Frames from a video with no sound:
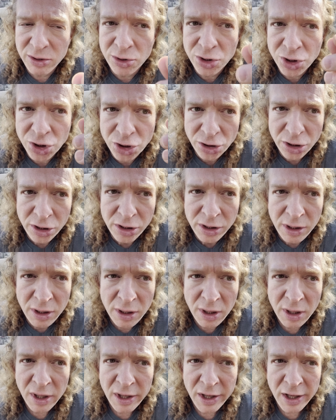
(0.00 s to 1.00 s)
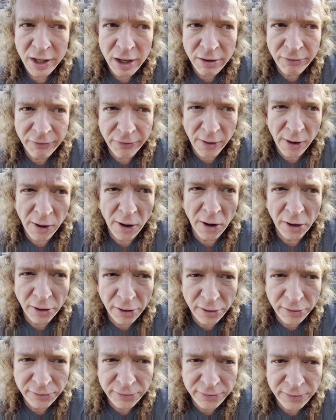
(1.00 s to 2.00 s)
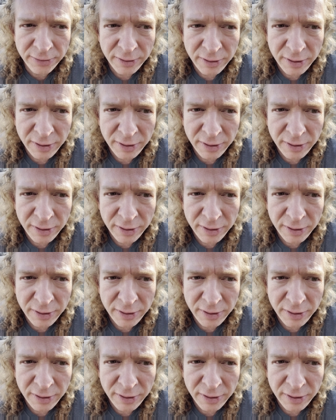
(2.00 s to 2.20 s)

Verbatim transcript: You should evolve